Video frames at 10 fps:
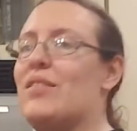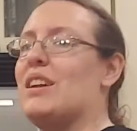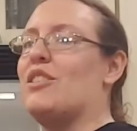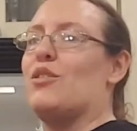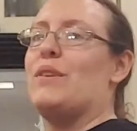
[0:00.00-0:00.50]
in
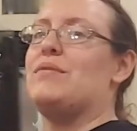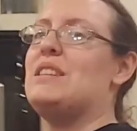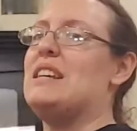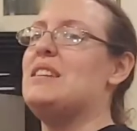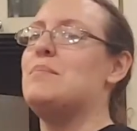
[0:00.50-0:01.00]
under
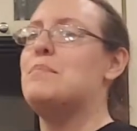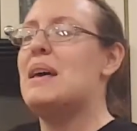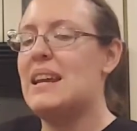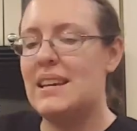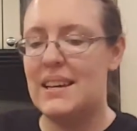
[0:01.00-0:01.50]
15
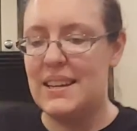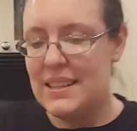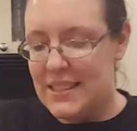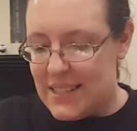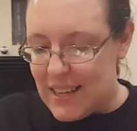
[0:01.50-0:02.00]

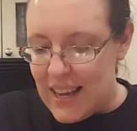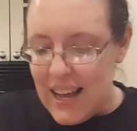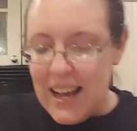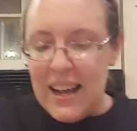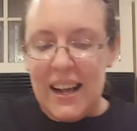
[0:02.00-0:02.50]
minutes.
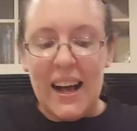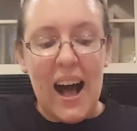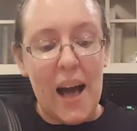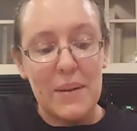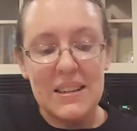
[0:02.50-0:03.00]

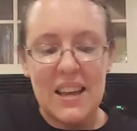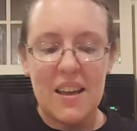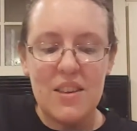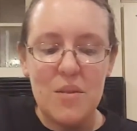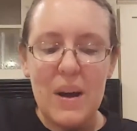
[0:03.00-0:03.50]
I'm going to
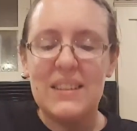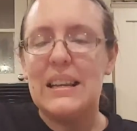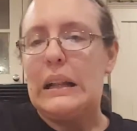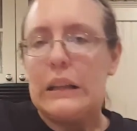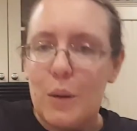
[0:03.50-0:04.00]
take, you might see
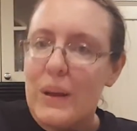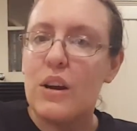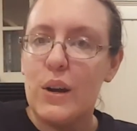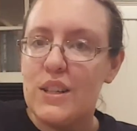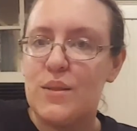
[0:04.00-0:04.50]
a little bit of
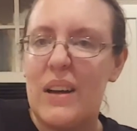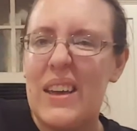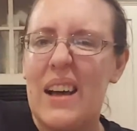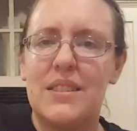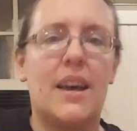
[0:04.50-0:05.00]
grease around the
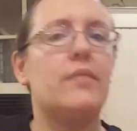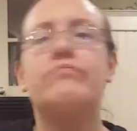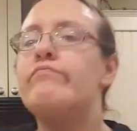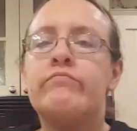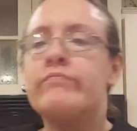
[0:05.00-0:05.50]
outside.
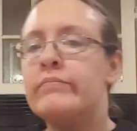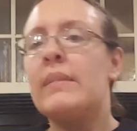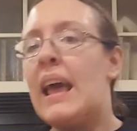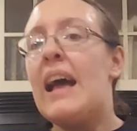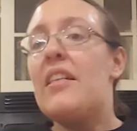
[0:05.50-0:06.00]

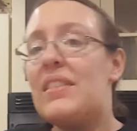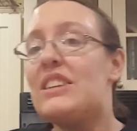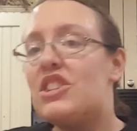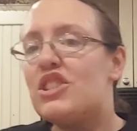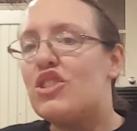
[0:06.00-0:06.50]

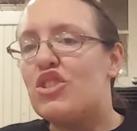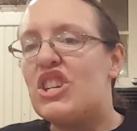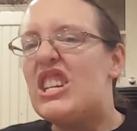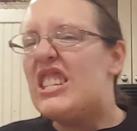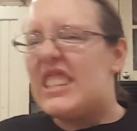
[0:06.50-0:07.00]
That's just your
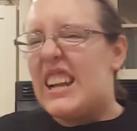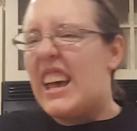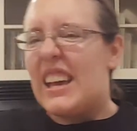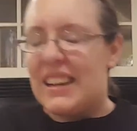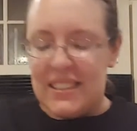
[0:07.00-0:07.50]
cheese and
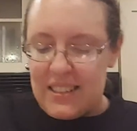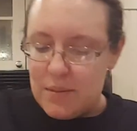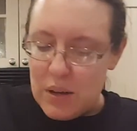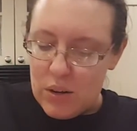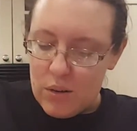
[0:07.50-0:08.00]
eggs
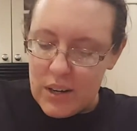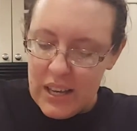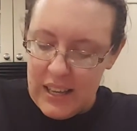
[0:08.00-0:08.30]
and milk.